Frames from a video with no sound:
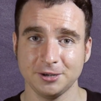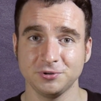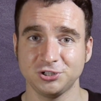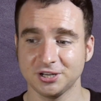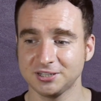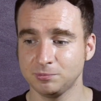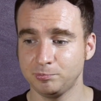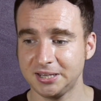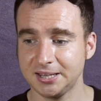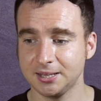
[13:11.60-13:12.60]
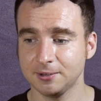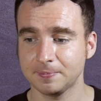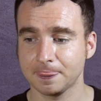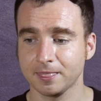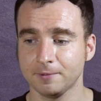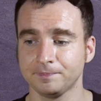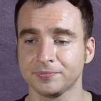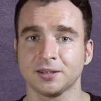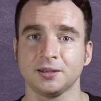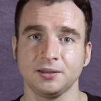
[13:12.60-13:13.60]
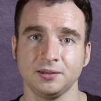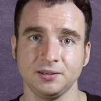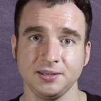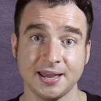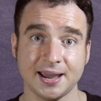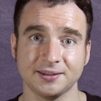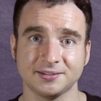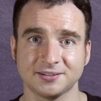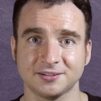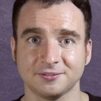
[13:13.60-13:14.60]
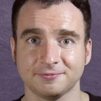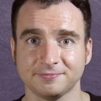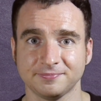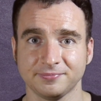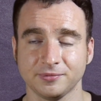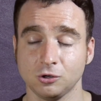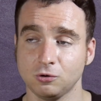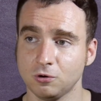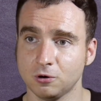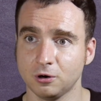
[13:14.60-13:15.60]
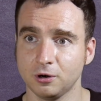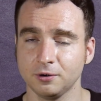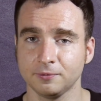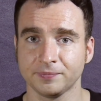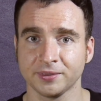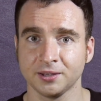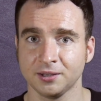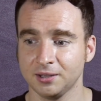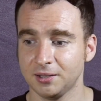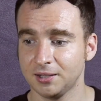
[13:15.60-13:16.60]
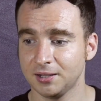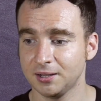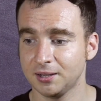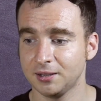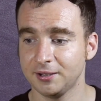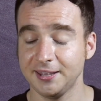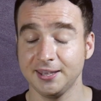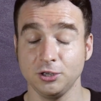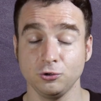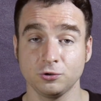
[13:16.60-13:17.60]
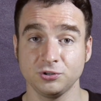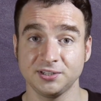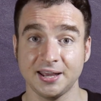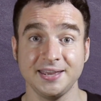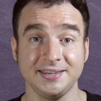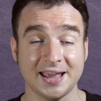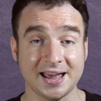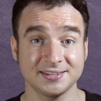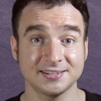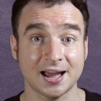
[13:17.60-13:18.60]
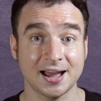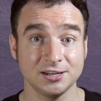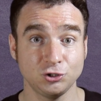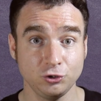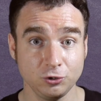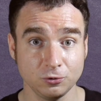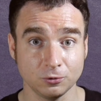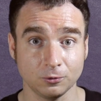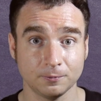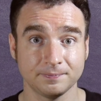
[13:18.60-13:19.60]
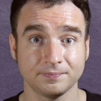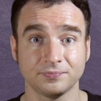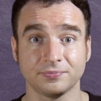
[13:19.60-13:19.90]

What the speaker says: Right? It would just be yes. Or you could say, yes, I do.